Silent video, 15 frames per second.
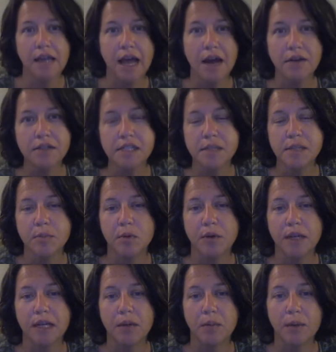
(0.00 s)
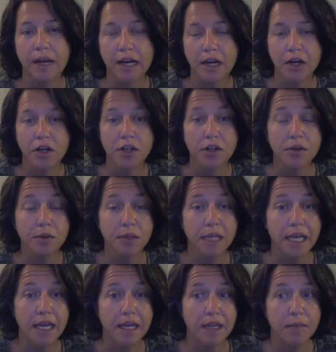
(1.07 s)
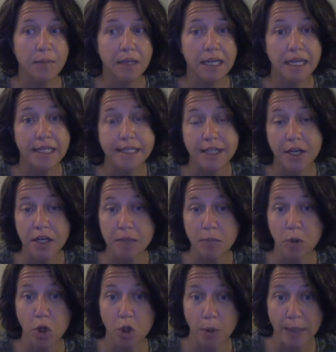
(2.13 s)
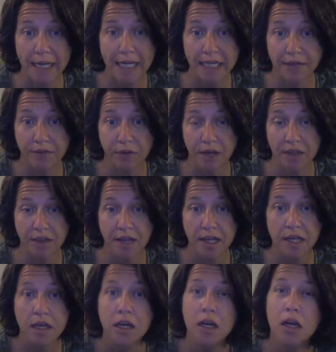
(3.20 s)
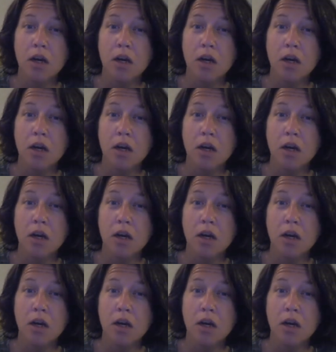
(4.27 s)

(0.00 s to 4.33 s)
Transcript: Now is the point where you can begin to get more creative with it.